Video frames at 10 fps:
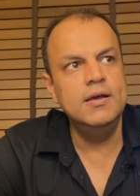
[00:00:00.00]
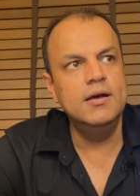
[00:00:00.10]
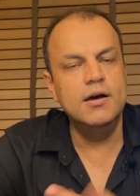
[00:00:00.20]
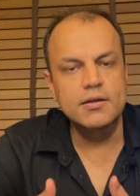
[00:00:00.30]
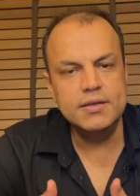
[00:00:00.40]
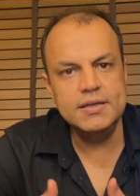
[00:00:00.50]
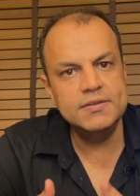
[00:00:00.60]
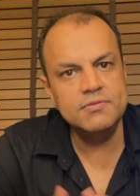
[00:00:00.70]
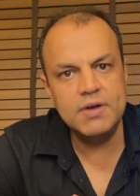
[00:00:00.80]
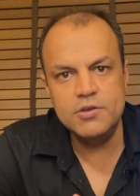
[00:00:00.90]
The
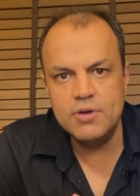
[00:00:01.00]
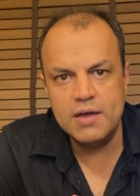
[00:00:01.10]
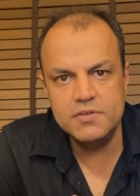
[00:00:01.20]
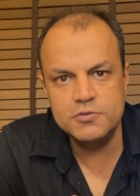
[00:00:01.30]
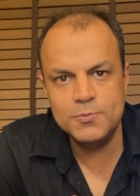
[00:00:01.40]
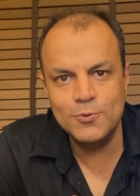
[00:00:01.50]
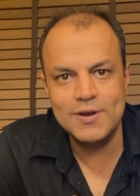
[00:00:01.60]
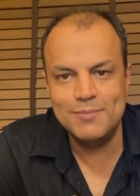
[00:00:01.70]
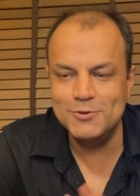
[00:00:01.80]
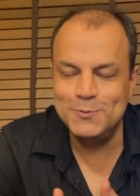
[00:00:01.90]
reason why you have this
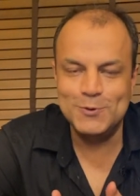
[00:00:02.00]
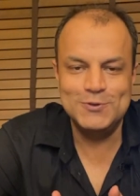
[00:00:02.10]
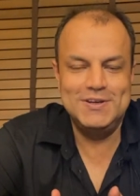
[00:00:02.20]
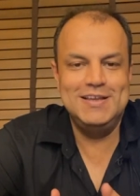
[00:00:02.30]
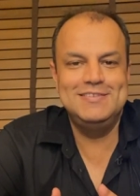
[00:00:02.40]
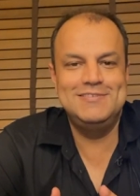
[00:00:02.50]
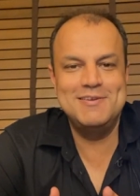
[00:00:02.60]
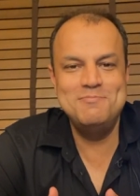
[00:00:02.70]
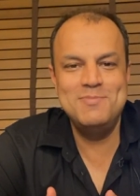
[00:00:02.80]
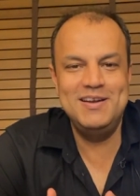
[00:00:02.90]
program is because it has
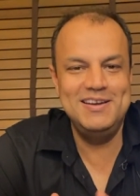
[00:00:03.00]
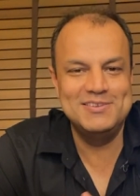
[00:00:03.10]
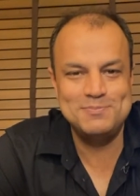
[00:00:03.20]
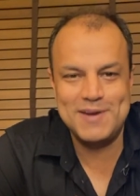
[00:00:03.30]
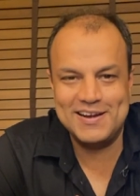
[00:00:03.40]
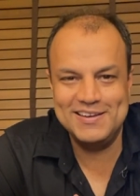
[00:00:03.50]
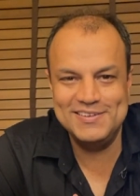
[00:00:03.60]
tremendous practical